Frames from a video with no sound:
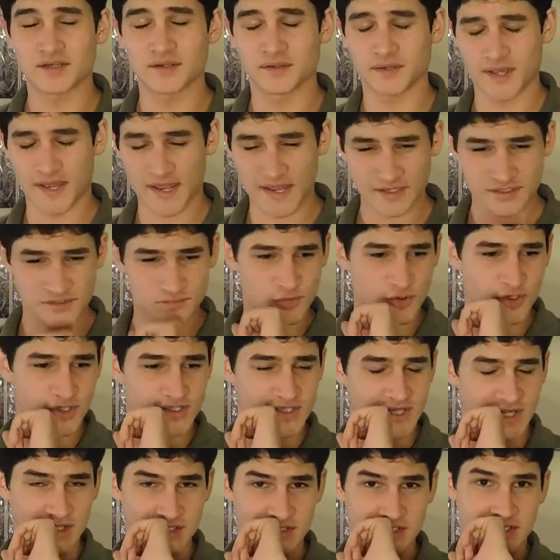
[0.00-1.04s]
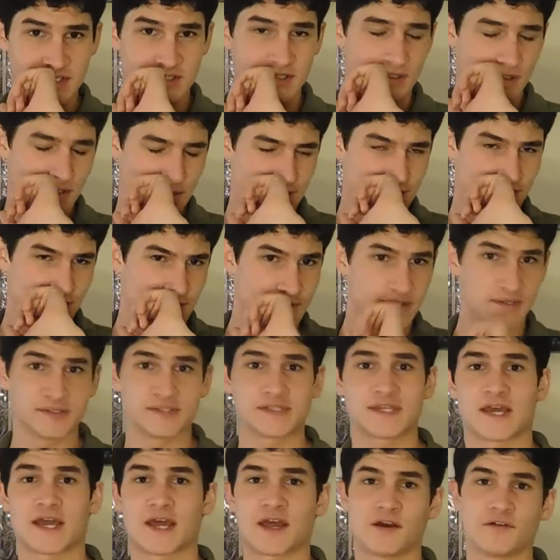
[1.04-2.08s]
adds more tension to
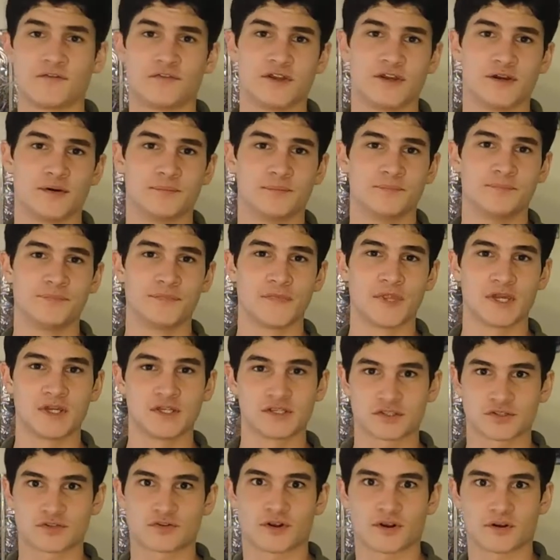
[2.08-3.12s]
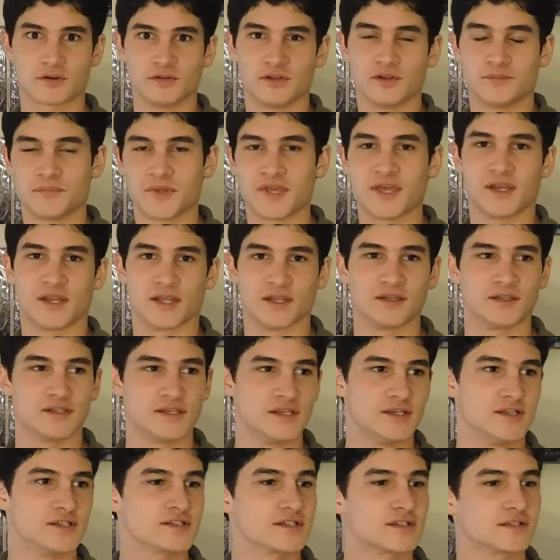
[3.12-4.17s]
have him struggle a bit at
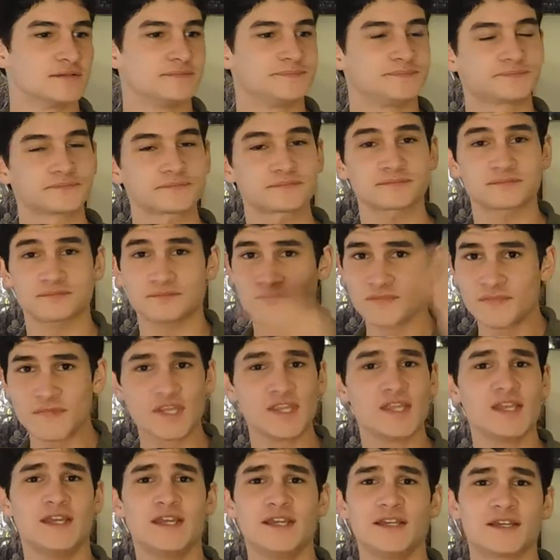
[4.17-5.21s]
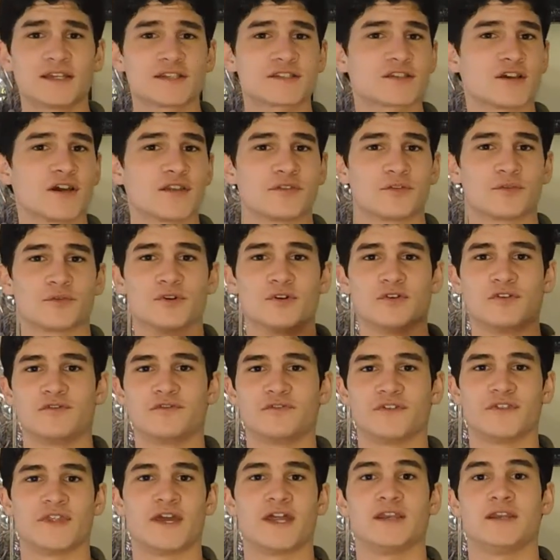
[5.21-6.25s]
least. He gets on the roof
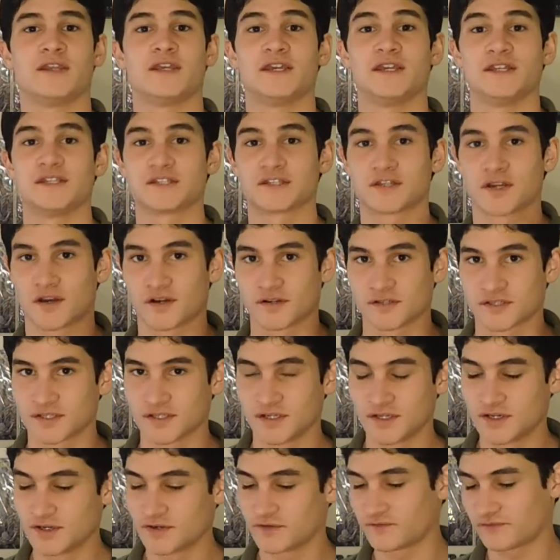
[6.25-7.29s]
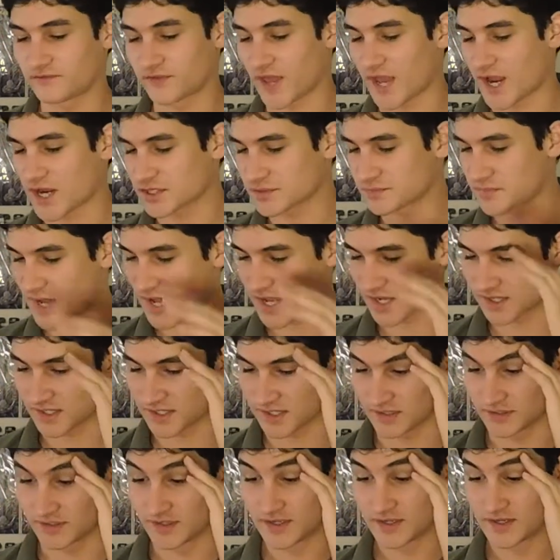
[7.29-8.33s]
and then he starts
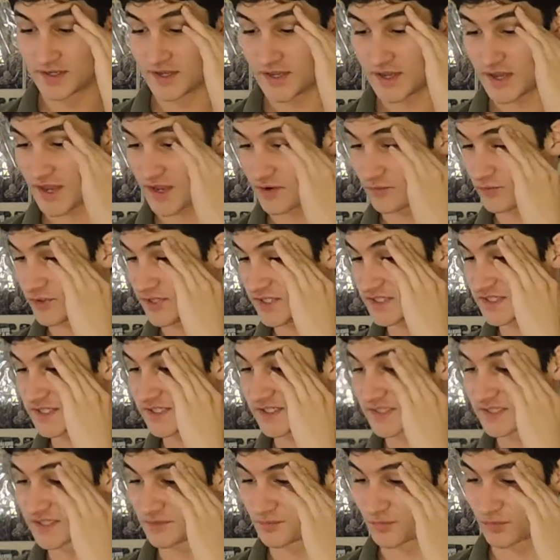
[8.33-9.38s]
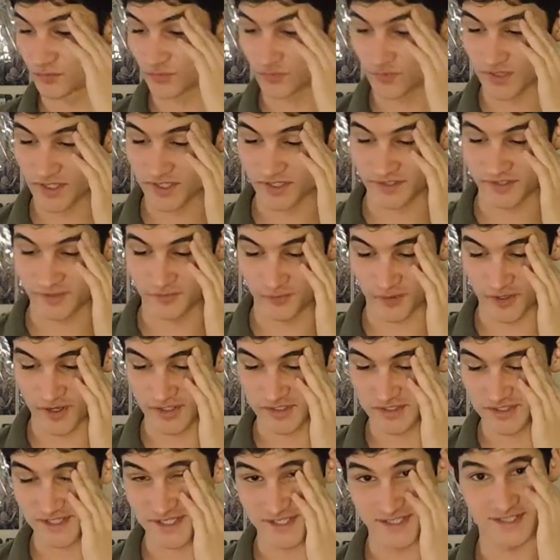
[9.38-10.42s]
flashbacking, and we see some really
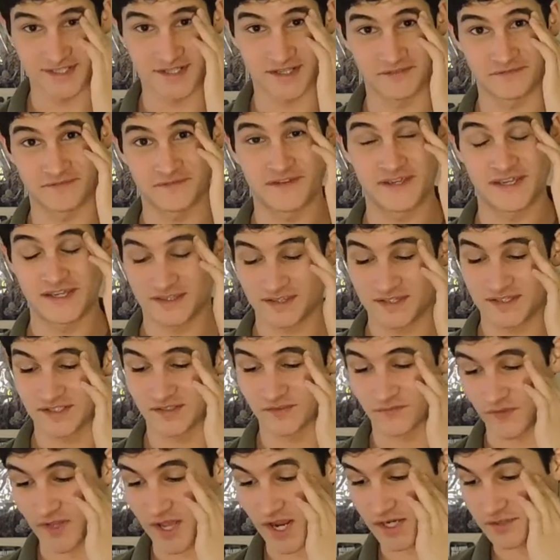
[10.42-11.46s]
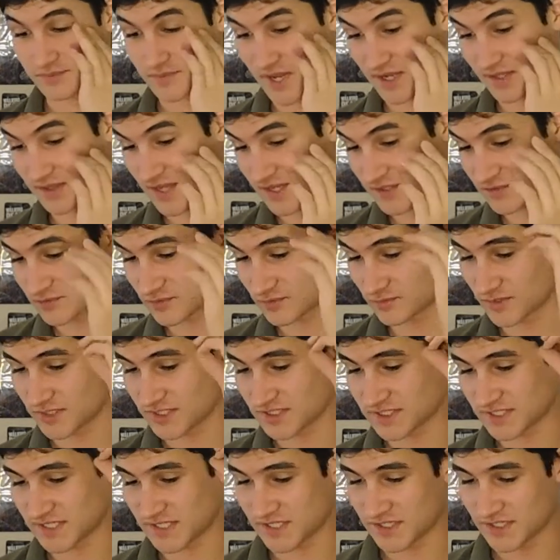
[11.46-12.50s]
raunchy stuff in this flashback. That's when we
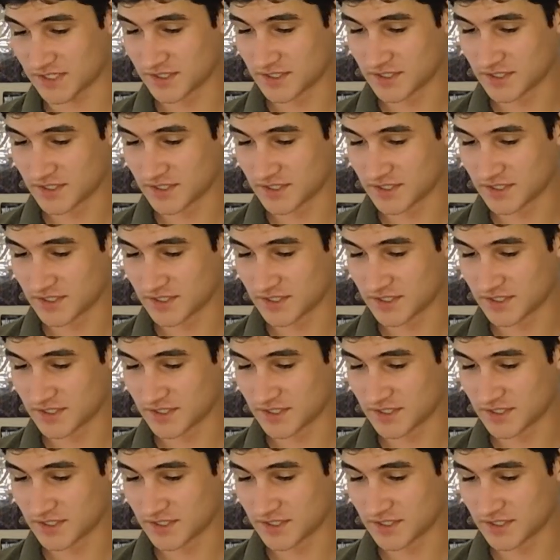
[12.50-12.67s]
see